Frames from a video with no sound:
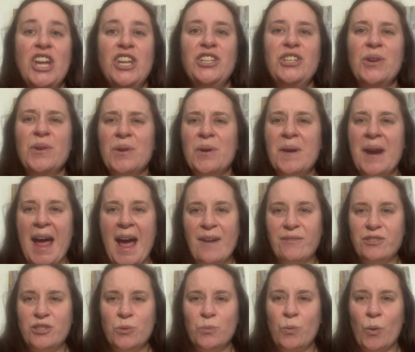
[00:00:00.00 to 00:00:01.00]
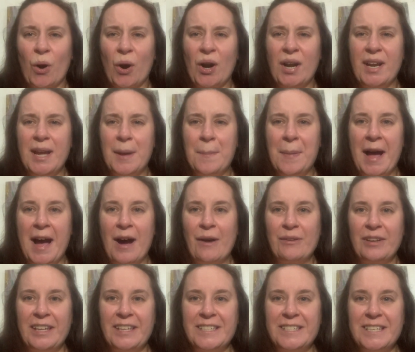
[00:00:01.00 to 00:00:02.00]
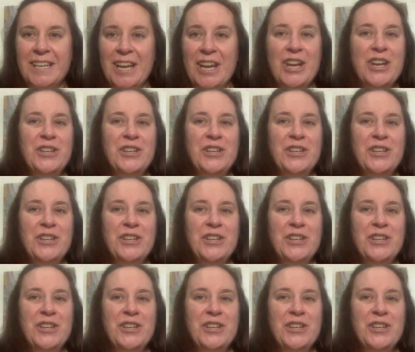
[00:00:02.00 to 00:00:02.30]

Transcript: You don't have to worry about it.